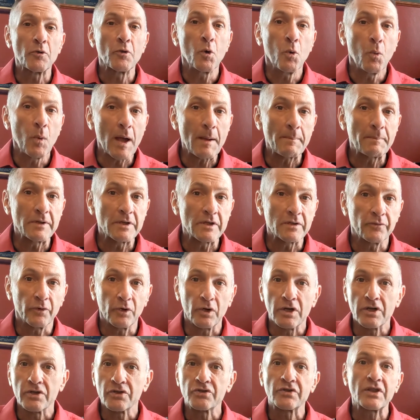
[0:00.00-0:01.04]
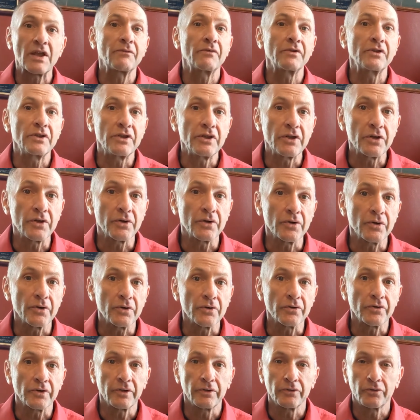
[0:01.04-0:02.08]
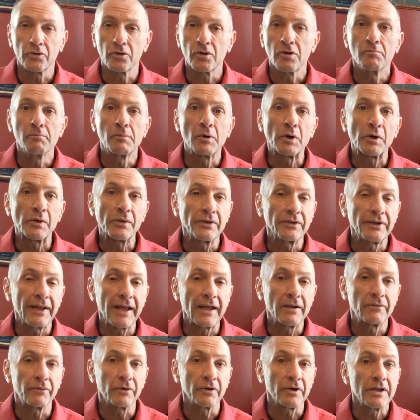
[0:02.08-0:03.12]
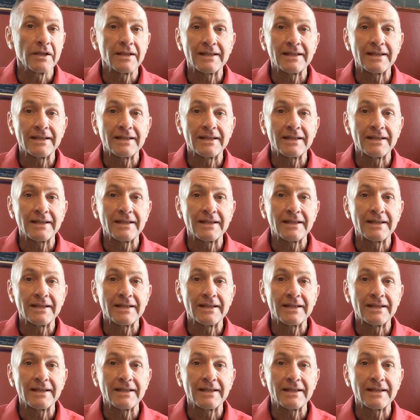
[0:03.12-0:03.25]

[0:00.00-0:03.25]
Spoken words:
the weapons for 7 years and to bury the dead for